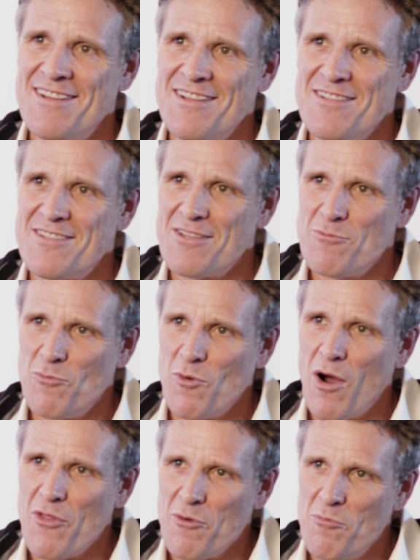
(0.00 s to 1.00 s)

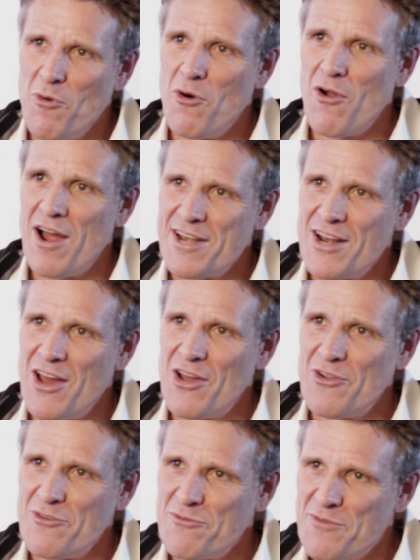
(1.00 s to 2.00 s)
the more I'd
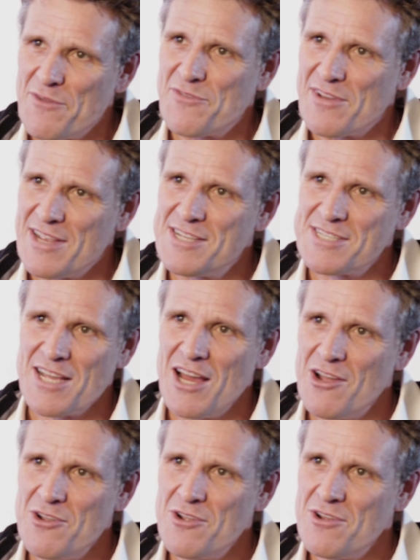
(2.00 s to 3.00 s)
known 15 years
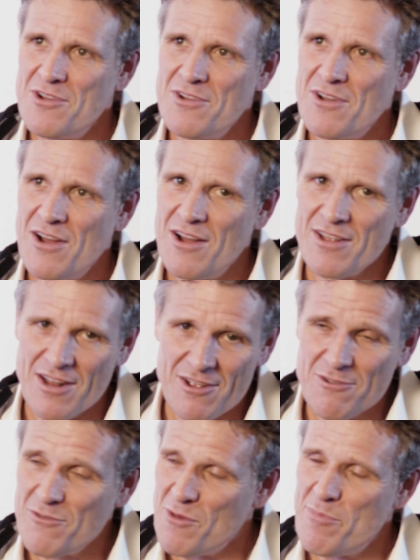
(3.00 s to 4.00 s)
ago,
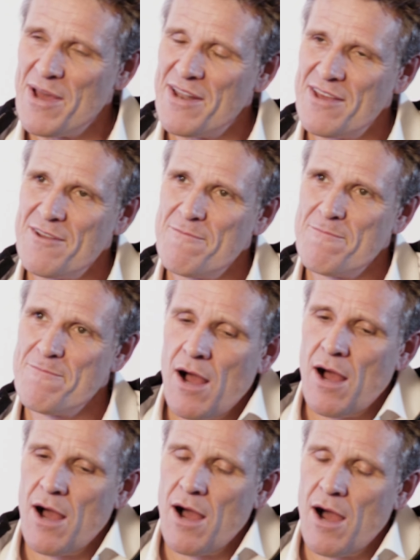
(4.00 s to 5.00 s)
the better.
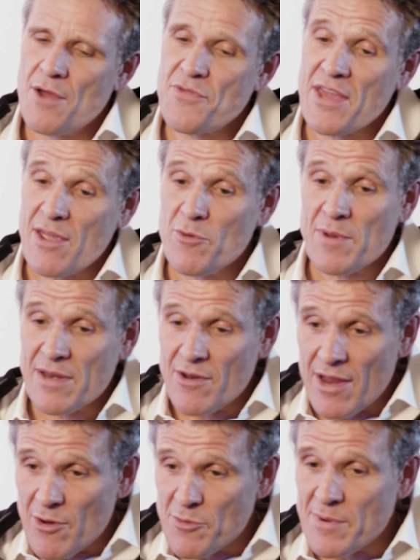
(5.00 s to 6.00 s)
I think it would
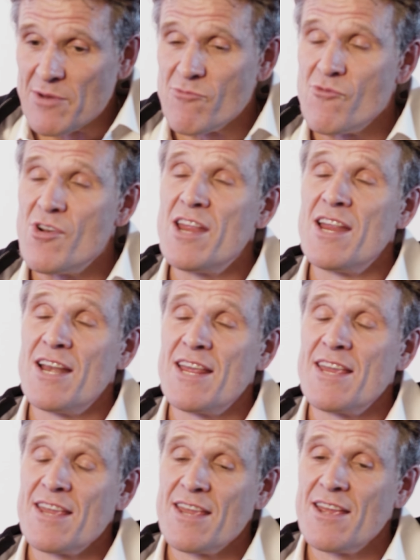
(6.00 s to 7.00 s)
have been
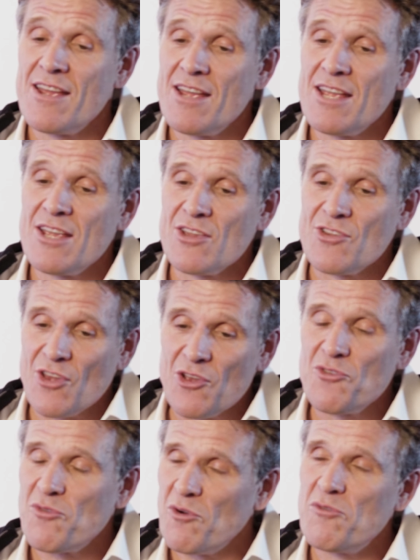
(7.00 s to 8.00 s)
really
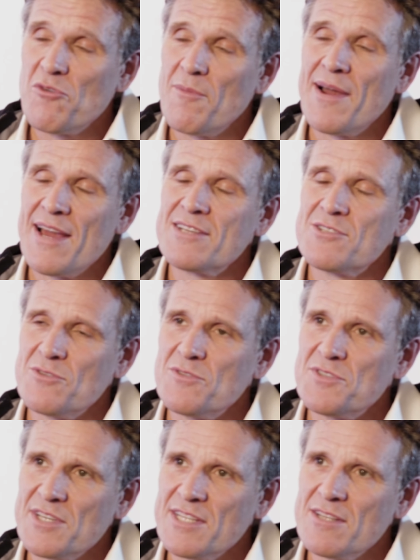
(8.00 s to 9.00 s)
useful for my ex to have
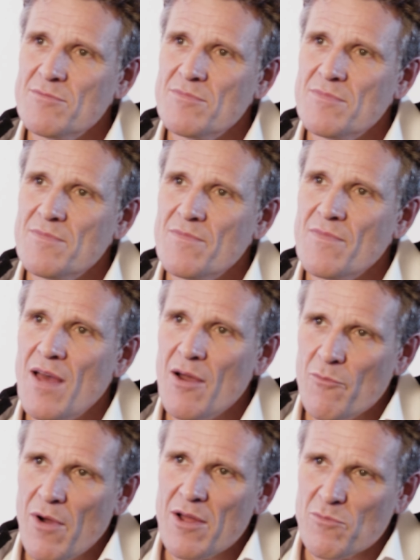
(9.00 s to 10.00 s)
seen them
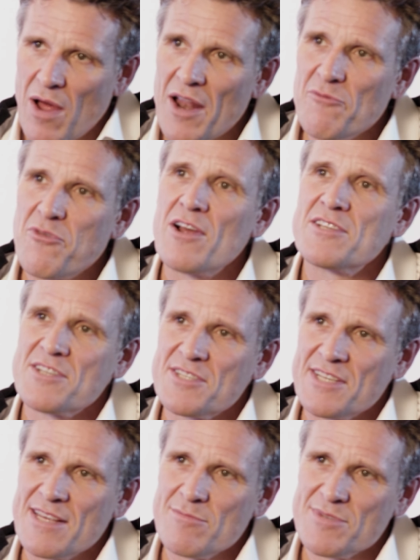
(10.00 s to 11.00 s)
and for us to
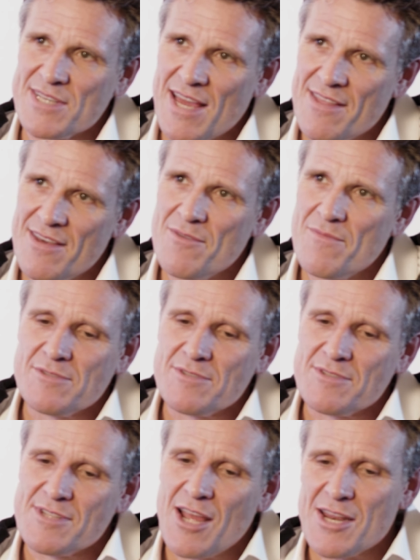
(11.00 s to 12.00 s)
see them together.
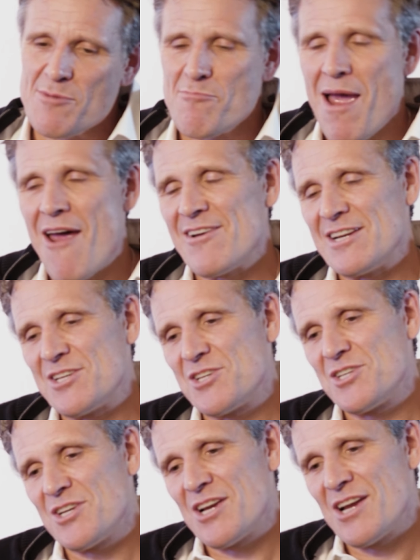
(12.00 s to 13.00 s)
The only marriage